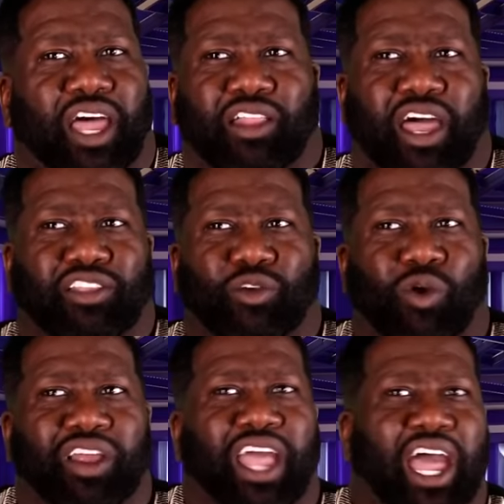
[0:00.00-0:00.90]
Like like the
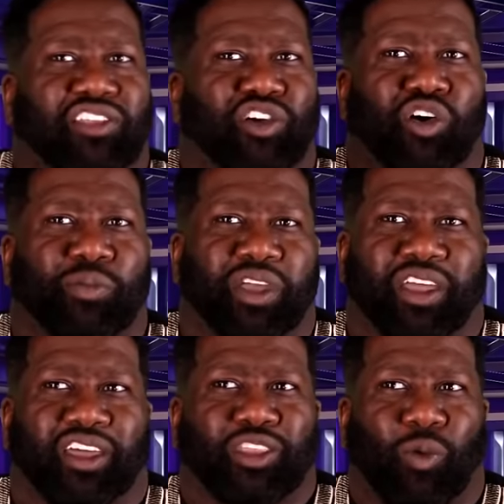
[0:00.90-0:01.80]
one guy told me,
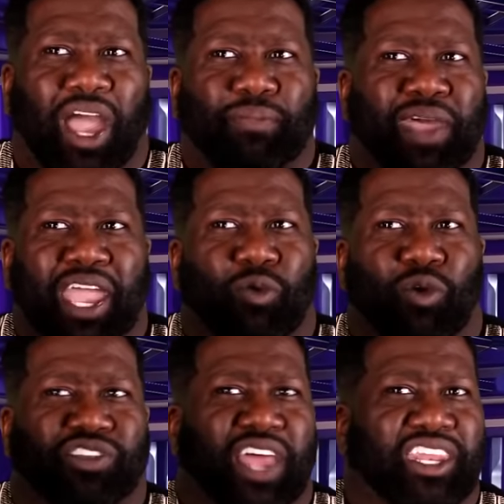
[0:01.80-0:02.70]
the white man
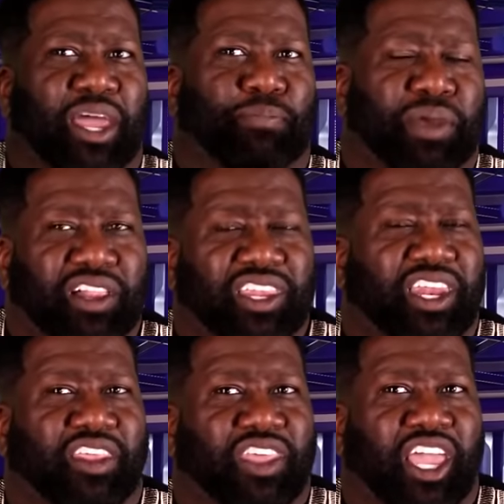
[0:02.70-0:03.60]
wasn't out there building
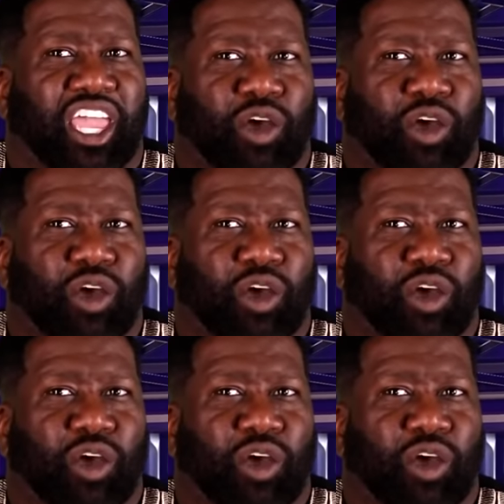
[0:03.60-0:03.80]
anything.